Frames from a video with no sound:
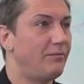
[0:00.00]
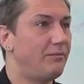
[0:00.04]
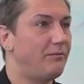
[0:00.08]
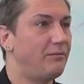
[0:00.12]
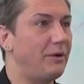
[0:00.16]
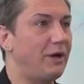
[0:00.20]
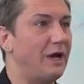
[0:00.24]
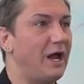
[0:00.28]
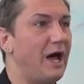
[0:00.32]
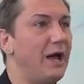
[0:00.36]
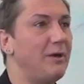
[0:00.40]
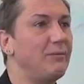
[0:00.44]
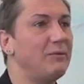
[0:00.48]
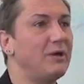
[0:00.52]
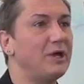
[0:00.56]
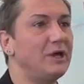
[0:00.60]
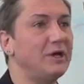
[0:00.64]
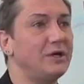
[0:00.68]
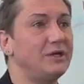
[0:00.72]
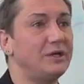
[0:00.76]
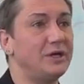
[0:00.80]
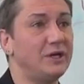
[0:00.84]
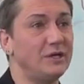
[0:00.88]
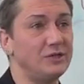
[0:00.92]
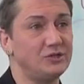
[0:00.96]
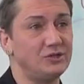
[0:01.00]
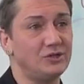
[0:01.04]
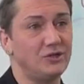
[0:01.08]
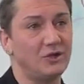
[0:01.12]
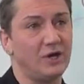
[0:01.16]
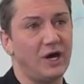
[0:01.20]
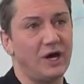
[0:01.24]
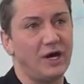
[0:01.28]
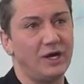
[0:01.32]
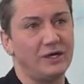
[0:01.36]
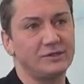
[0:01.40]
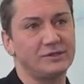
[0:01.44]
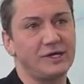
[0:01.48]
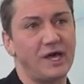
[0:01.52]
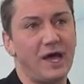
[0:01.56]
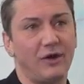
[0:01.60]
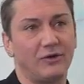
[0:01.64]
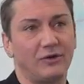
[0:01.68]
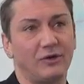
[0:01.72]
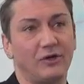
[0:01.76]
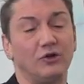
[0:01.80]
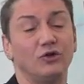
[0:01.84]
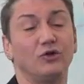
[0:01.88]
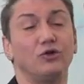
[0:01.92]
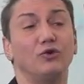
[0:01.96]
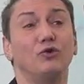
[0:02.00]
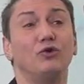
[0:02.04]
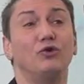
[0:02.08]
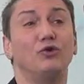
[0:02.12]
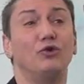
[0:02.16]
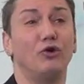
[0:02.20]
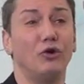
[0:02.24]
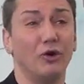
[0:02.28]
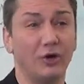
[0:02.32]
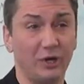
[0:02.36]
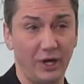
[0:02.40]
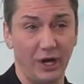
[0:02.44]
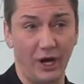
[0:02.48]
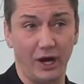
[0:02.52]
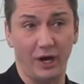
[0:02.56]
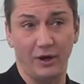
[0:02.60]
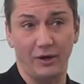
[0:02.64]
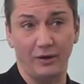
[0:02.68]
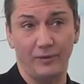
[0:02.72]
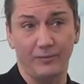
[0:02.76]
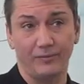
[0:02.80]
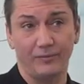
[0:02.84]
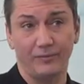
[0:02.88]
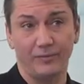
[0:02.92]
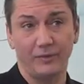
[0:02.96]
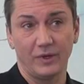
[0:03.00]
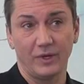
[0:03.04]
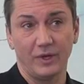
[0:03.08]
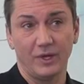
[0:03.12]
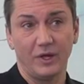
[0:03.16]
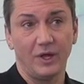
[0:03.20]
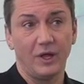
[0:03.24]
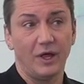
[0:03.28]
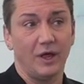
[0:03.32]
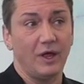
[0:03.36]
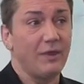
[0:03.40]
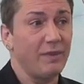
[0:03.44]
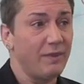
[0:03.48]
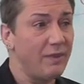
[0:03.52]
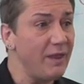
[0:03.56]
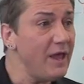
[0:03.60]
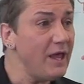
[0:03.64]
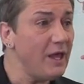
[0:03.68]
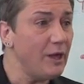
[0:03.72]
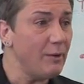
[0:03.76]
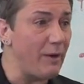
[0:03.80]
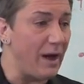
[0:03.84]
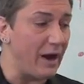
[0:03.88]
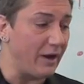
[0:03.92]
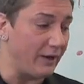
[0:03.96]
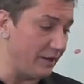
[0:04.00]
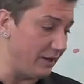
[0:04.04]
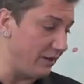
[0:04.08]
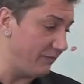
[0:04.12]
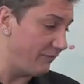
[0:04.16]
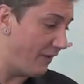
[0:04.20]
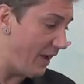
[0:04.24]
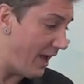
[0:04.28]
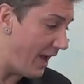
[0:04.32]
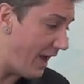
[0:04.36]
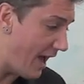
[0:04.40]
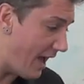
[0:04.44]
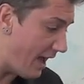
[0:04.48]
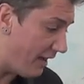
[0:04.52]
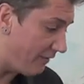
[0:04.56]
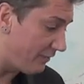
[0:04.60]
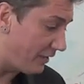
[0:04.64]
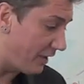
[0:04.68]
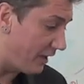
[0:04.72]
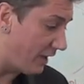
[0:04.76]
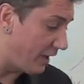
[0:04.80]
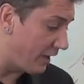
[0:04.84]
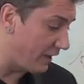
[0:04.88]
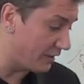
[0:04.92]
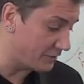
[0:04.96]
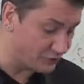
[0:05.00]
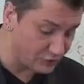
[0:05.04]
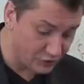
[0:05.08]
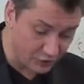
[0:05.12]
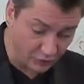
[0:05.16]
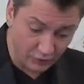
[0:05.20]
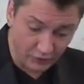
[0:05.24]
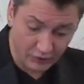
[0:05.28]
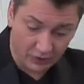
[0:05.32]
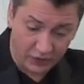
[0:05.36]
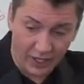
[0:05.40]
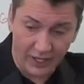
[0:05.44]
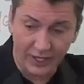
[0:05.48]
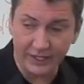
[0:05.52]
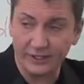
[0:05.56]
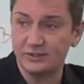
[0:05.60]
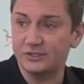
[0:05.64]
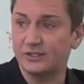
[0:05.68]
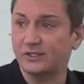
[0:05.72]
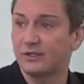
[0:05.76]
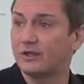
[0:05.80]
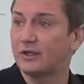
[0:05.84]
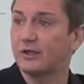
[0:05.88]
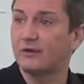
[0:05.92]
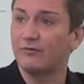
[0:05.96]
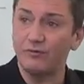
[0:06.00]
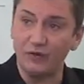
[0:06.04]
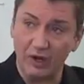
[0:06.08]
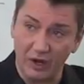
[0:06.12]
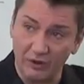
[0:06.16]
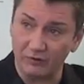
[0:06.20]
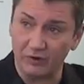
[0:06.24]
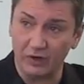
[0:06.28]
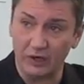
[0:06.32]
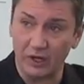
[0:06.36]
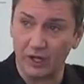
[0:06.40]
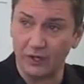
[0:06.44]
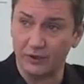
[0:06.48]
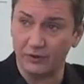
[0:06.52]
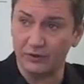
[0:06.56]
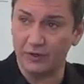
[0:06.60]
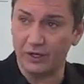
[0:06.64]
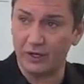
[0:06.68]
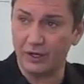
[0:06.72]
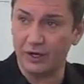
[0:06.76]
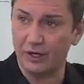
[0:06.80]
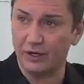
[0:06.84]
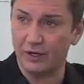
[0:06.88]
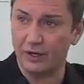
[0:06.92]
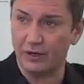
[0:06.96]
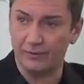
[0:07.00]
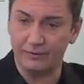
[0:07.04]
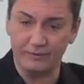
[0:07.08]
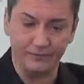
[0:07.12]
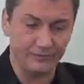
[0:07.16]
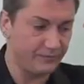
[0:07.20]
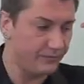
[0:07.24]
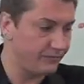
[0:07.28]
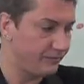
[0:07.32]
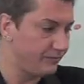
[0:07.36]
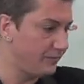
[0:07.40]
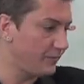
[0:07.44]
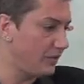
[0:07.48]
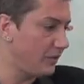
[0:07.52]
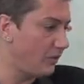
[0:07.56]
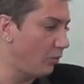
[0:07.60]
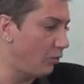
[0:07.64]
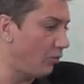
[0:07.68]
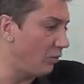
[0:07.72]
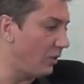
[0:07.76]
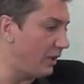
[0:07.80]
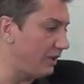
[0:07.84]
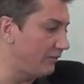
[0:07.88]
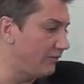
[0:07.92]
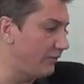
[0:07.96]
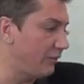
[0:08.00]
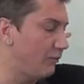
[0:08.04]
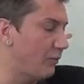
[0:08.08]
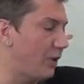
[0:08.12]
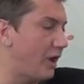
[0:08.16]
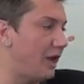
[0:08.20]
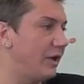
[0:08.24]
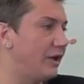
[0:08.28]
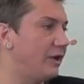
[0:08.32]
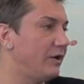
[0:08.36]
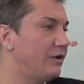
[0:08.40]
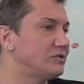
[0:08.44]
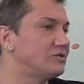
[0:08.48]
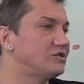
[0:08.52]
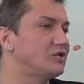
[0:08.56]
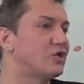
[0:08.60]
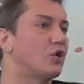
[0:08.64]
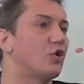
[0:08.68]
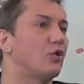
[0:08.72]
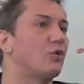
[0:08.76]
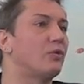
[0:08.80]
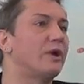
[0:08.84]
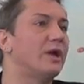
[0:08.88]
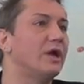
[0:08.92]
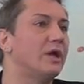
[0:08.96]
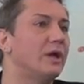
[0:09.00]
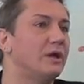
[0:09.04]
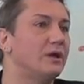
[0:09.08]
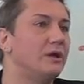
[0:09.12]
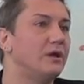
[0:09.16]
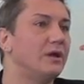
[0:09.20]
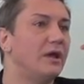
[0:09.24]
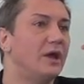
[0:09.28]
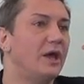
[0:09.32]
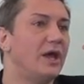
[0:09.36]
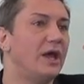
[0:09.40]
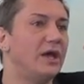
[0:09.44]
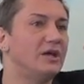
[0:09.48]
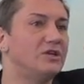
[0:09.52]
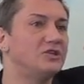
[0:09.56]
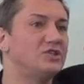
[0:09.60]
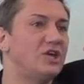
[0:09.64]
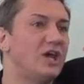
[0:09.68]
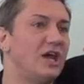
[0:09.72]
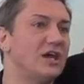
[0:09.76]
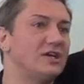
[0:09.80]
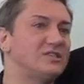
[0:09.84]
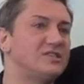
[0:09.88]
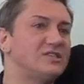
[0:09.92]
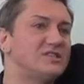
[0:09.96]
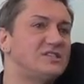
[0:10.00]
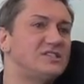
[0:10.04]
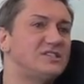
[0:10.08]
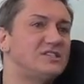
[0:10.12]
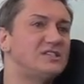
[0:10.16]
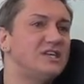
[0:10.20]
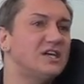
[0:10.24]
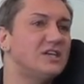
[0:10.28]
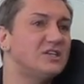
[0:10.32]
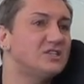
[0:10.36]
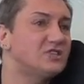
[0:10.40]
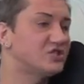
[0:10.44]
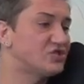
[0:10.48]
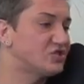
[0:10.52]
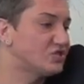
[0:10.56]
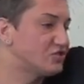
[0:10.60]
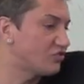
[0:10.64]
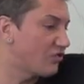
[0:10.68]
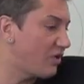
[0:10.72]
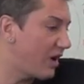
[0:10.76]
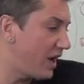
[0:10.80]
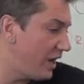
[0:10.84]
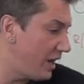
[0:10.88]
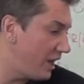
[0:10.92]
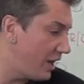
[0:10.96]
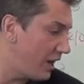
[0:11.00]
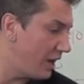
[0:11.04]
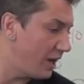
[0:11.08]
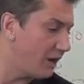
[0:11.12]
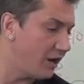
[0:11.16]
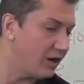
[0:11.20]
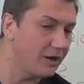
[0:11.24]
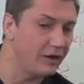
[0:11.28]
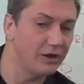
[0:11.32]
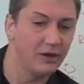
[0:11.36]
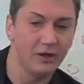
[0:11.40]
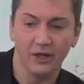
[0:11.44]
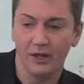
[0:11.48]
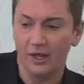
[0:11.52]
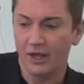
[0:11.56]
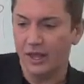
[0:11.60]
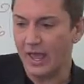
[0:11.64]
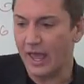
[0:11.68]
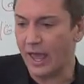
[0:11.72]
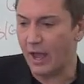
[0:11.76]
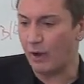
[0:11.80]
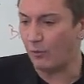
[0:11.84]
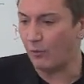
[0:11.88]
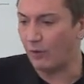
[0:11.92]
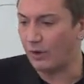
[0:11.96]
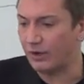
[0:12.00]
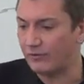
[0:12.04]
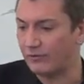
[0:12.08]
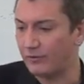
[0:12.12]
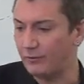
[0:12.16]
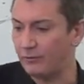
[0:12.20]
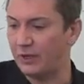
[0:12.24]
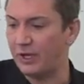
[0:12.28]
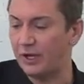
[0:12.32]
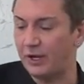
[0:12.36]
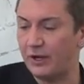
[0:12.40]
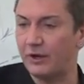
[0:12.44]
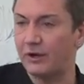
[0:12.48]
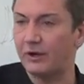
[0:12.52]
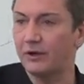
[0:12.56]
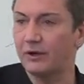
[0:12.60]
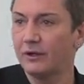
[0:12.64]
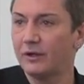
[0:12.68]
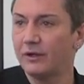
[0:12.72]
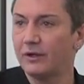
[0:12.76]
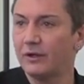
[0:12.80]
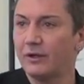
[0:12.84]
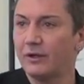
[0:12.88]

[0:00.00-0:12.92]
But I'm going to teach you guys how to do good hair. Think about it. If I have two clients here that have never colored their hair, one of them right here is Korean, and she has stick straight hair, and one of them here